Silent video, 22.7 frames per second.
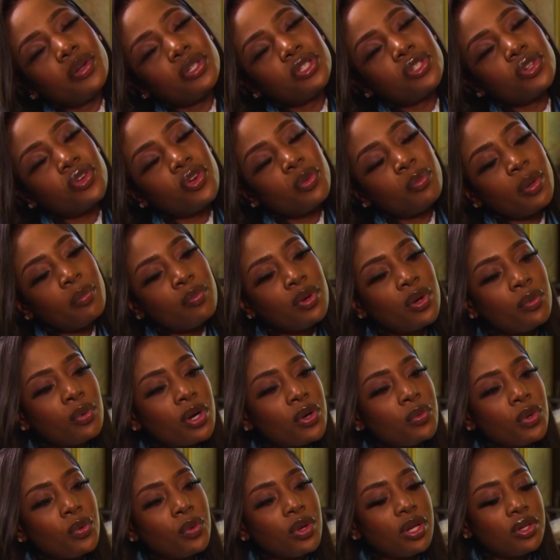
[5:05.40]
Do you remember
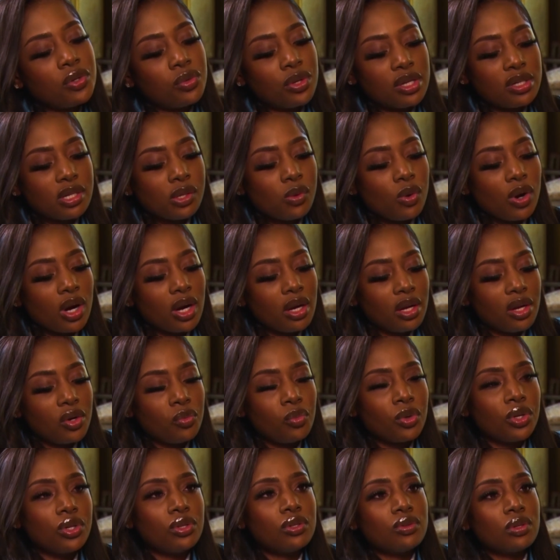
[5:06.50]
when we were 21 and
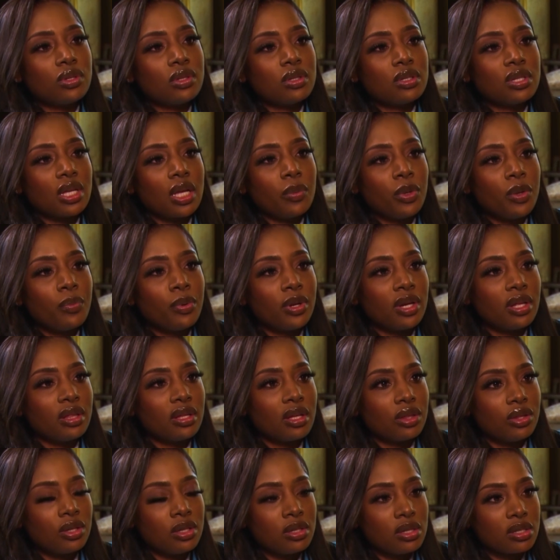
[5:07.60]
we used to say people in
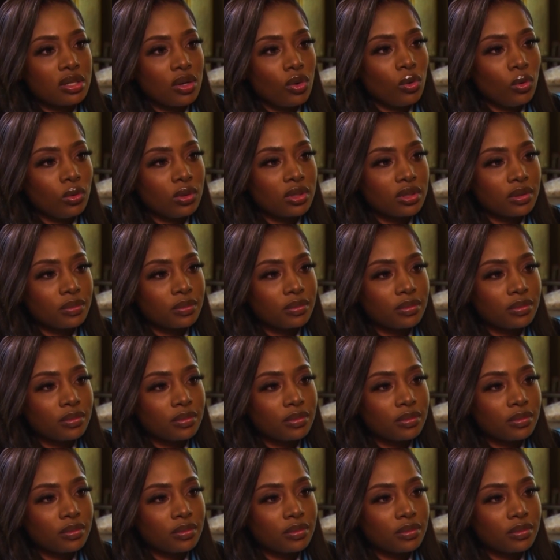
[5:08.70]
their 30s are old?